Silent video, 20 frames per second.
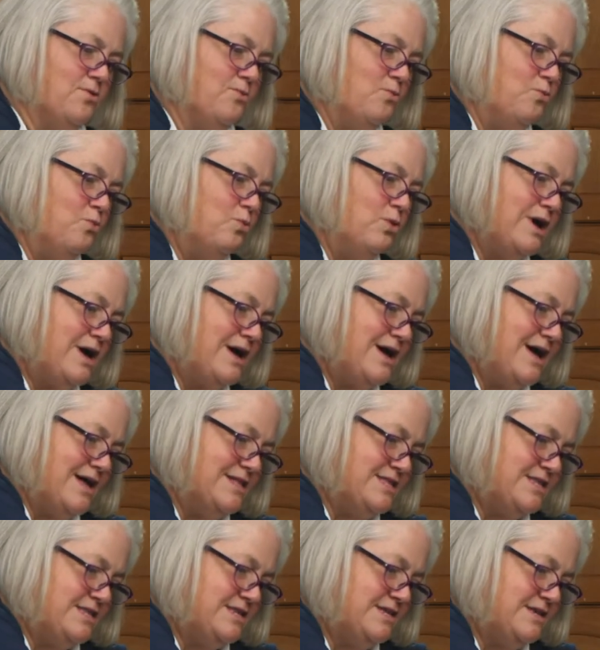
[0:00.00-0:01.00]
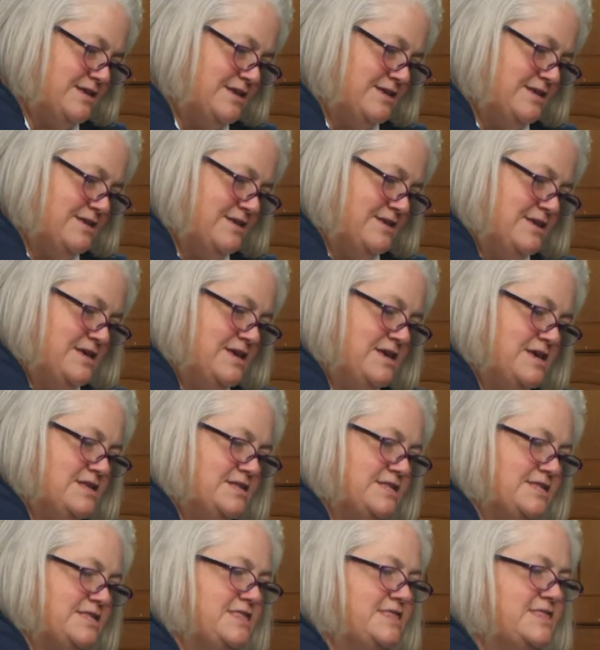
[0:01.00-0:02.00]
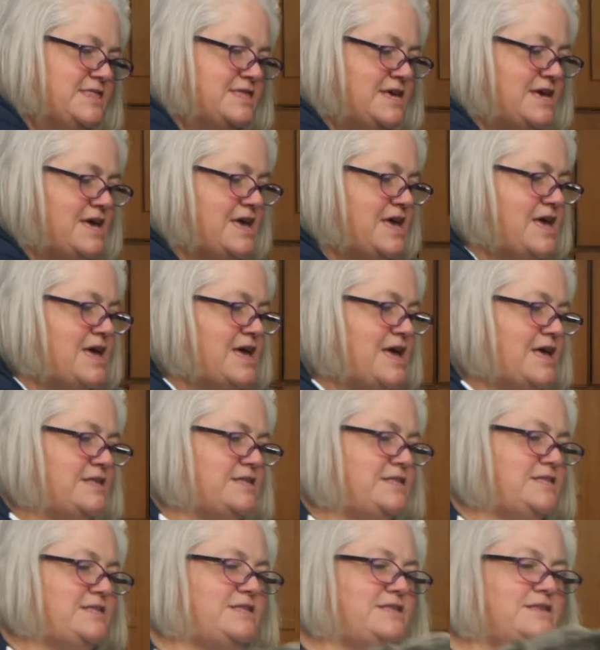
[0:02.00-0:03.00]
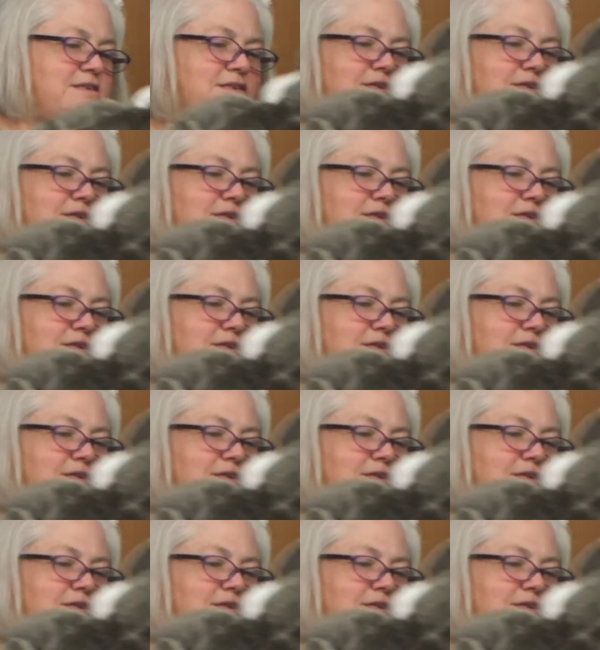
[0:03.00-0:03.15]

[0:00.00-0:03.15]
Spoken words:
What is this?